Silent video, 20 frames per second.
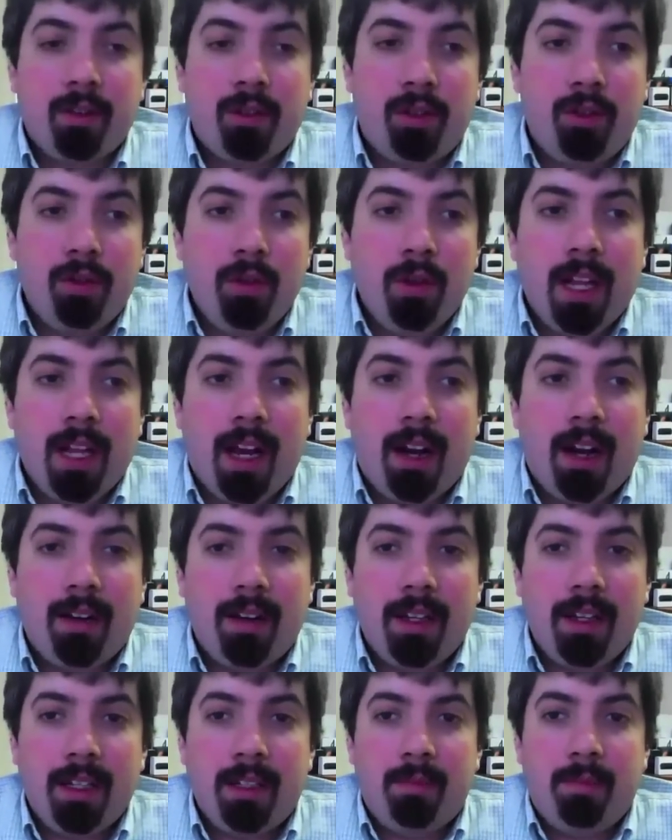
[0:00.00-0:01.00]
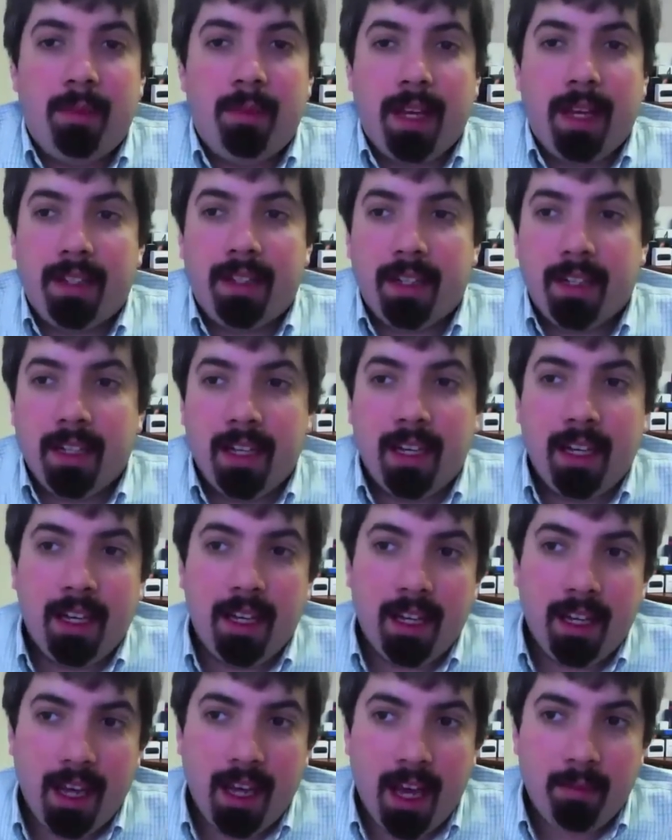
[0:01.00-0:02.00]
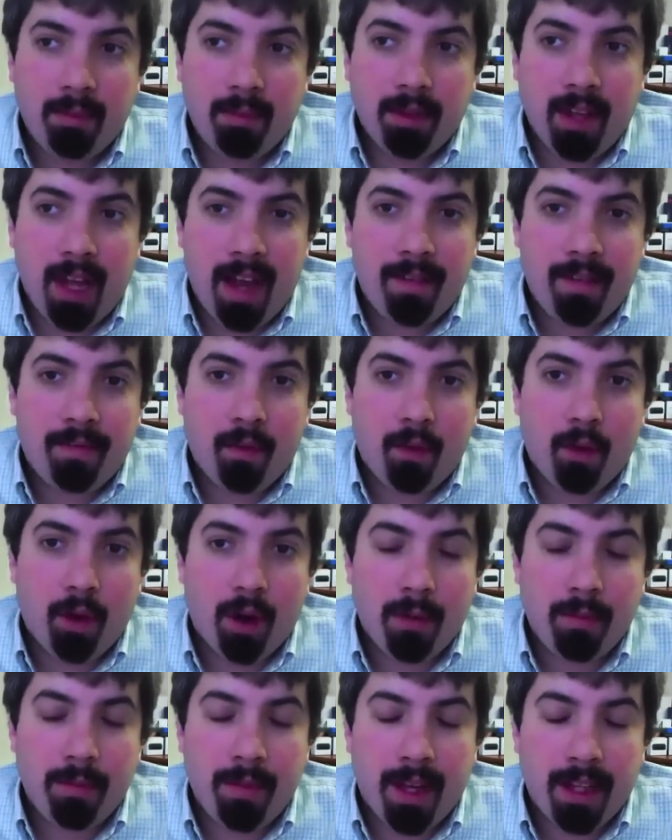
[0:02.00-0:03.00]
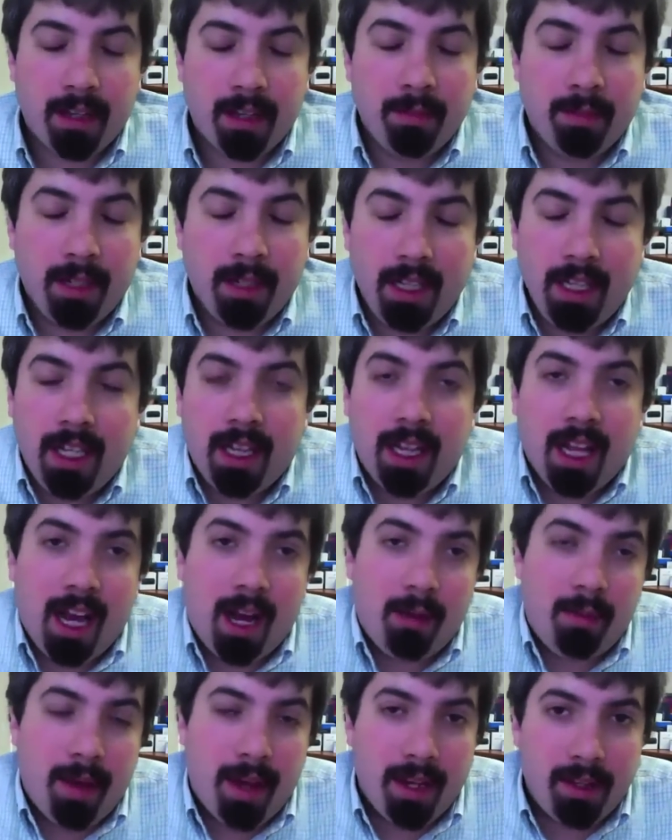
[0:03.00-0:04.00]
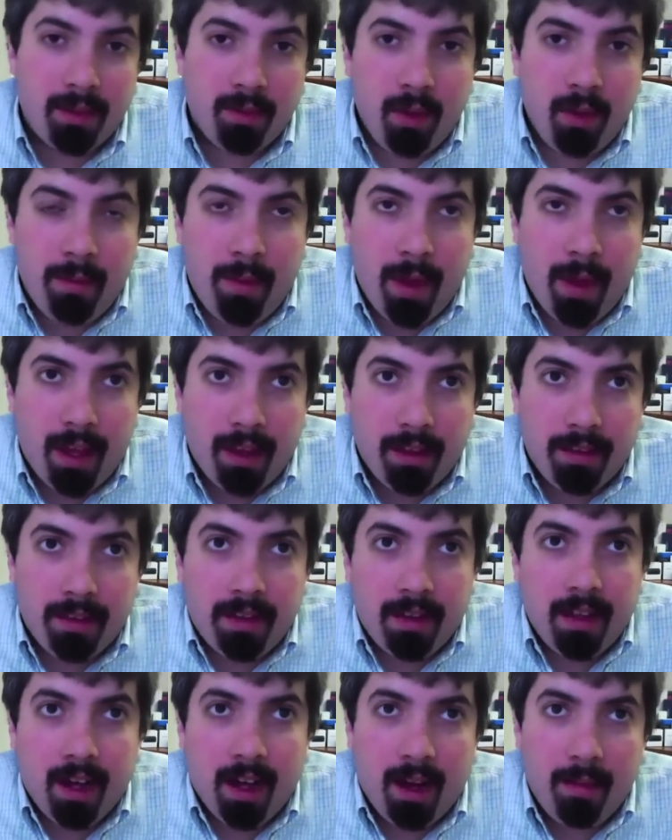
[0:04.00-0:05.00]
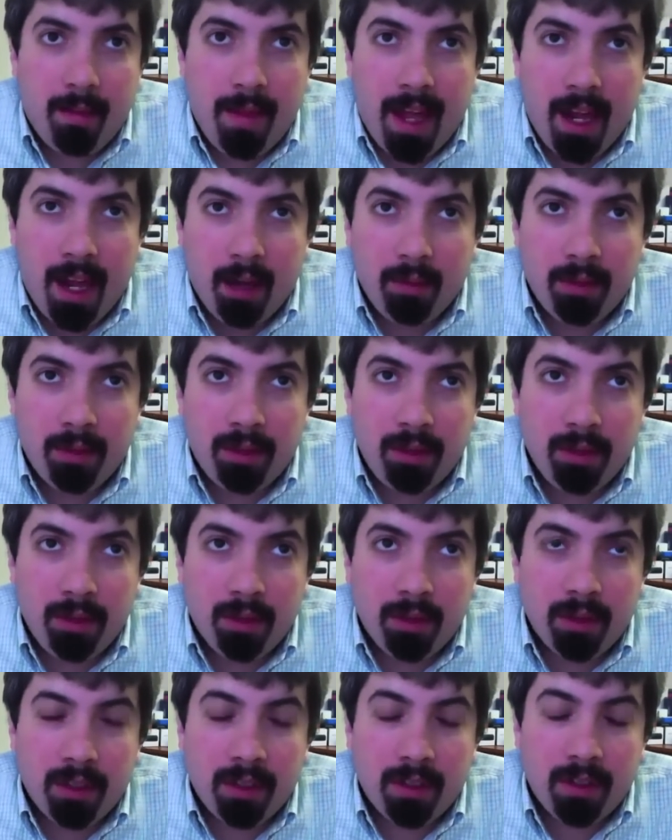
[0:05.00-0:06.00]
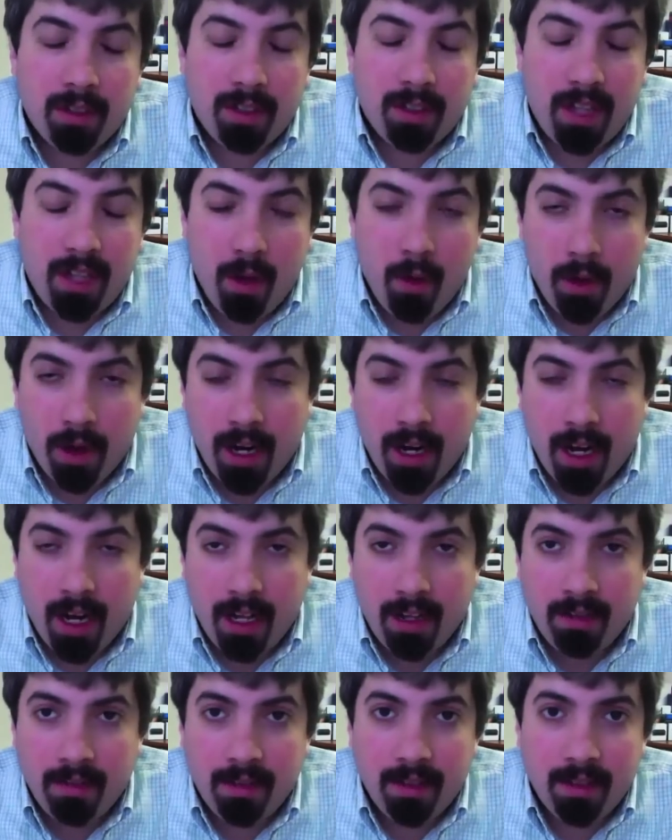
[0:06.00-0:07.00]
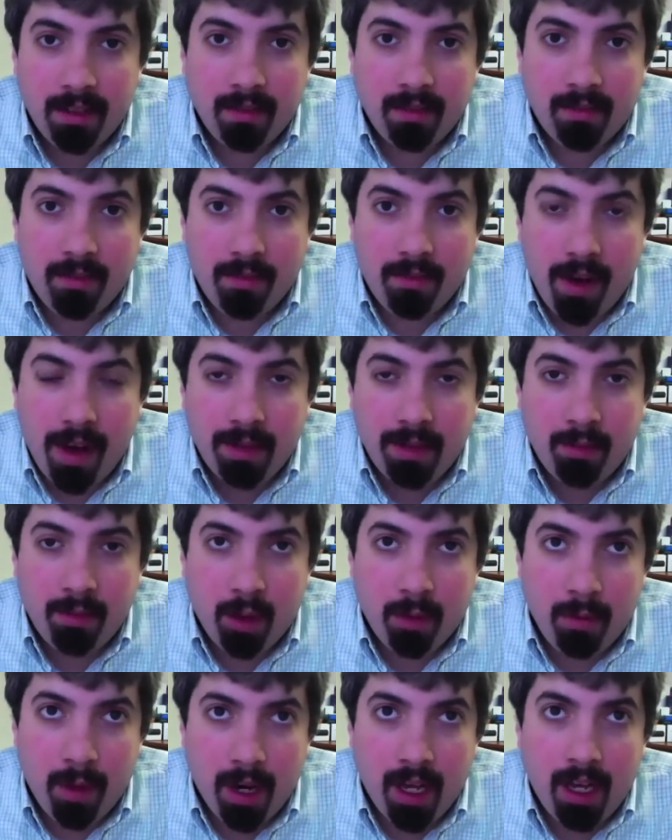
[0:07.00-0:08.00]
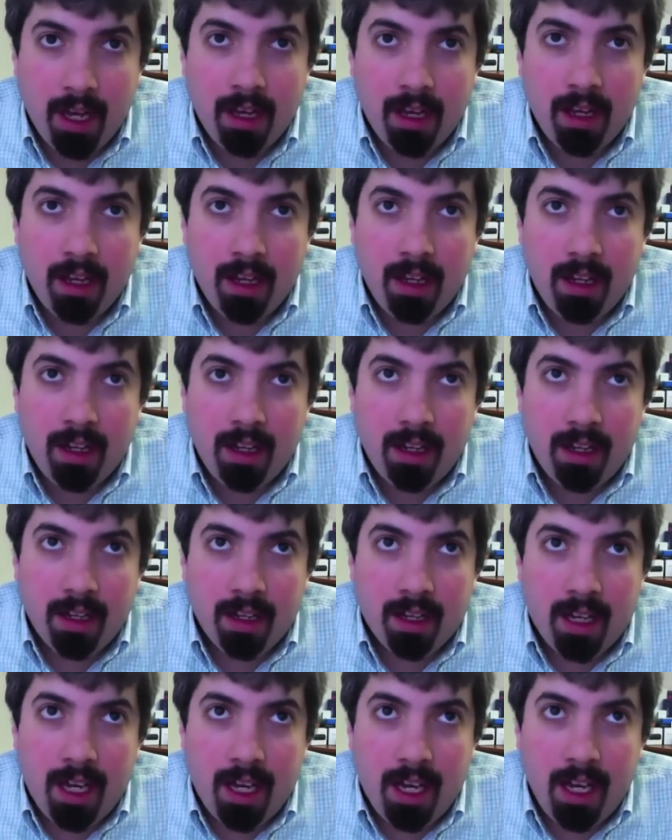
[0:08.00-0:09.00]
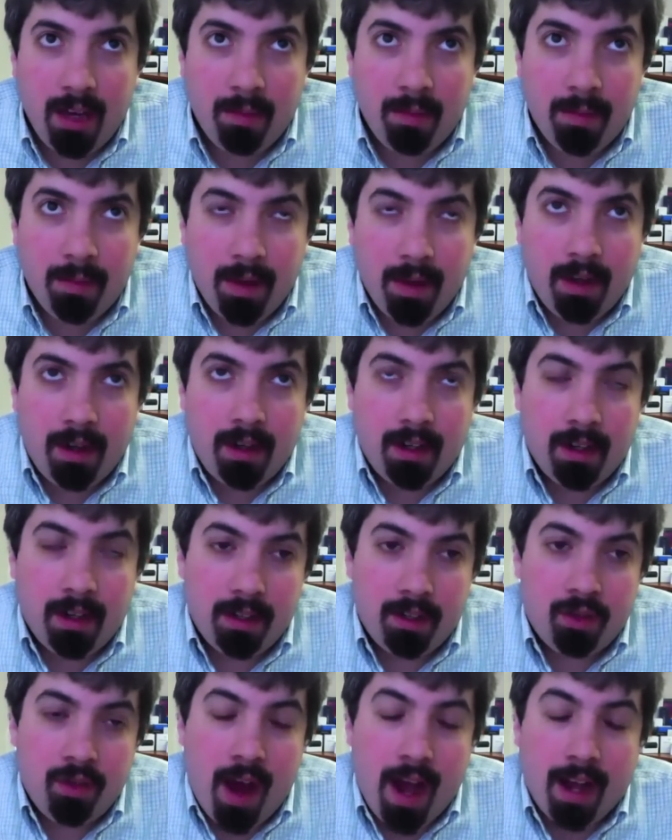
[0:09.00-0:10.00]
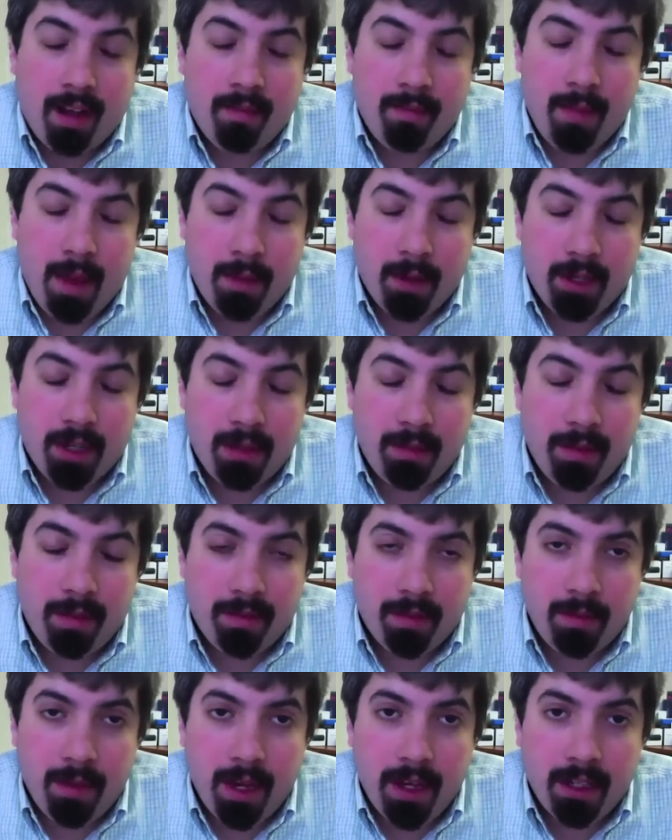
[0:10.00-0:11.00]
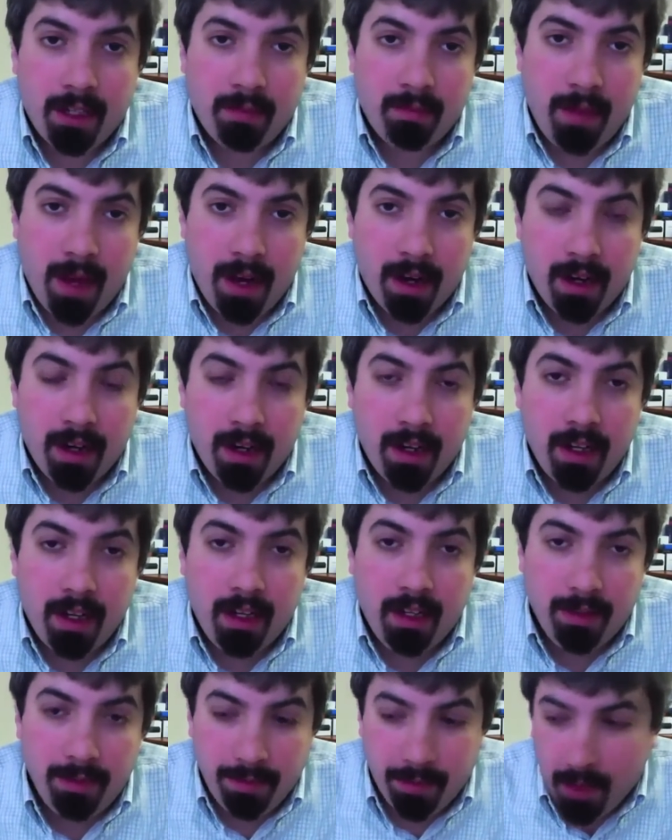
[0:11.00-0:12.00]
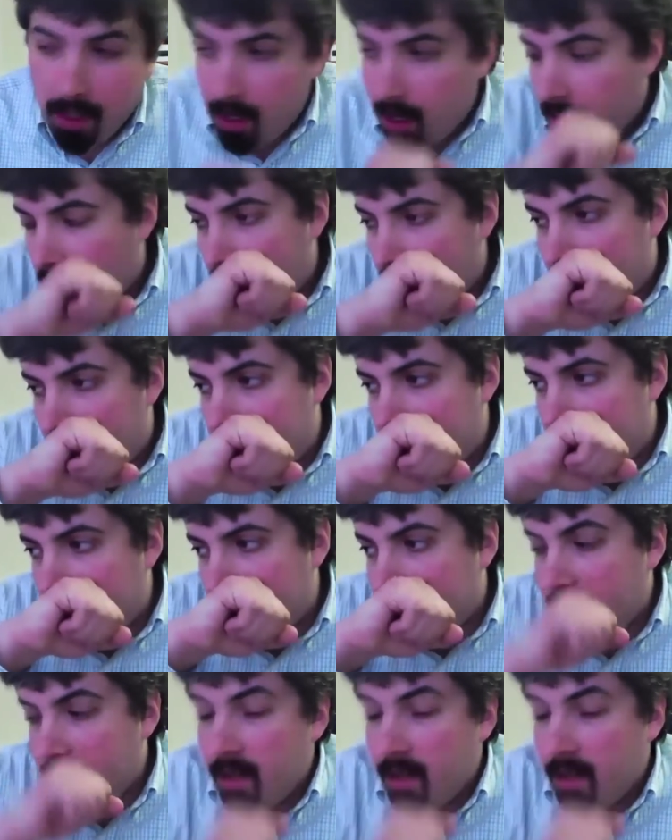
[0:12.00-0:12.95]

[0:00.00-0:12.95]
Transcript: Shul Cloud is basically a platform that's completely cloud-based, web-based, that helps shuls stay organized, raise more money, keep track of membership information better. It